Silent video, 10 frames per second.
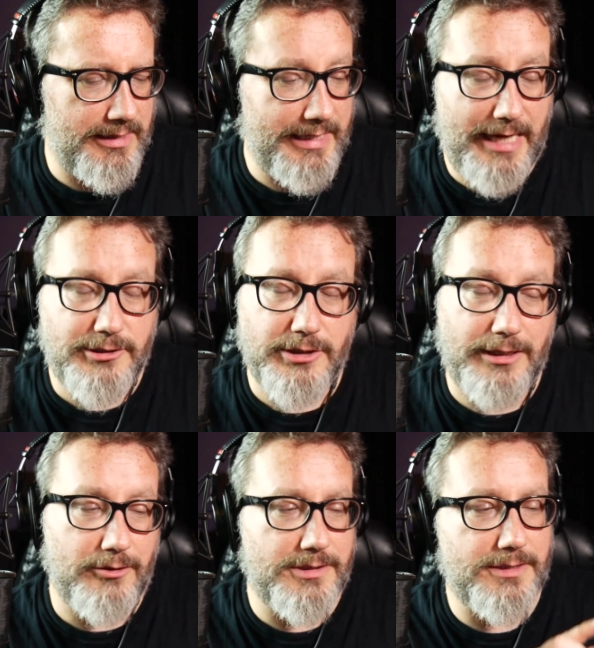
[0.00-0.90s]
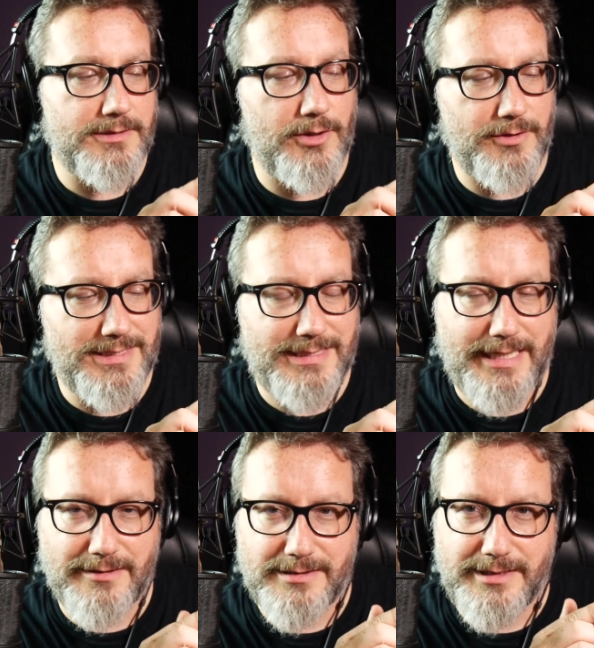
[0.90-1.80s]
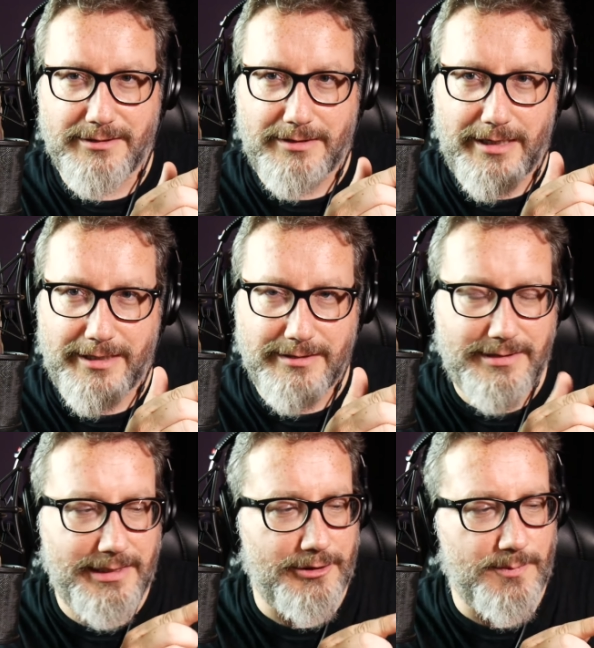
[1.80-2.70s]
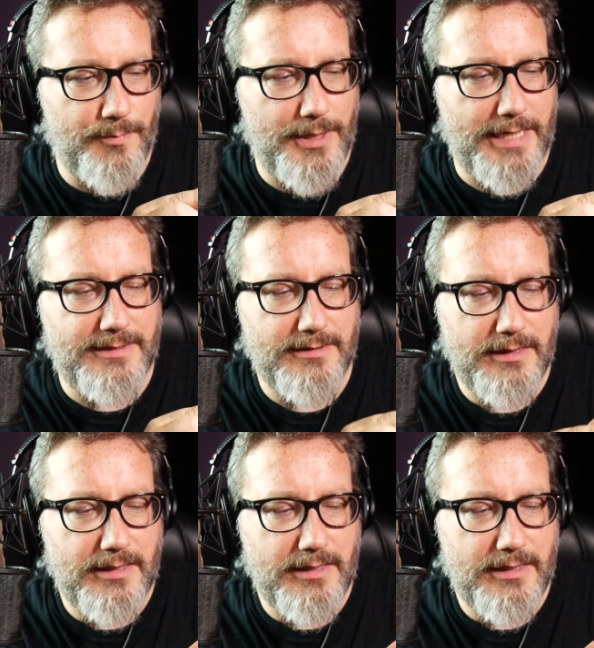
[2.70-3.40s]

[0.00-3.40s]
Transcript: actually looks as though the stainless steel kind of continues, but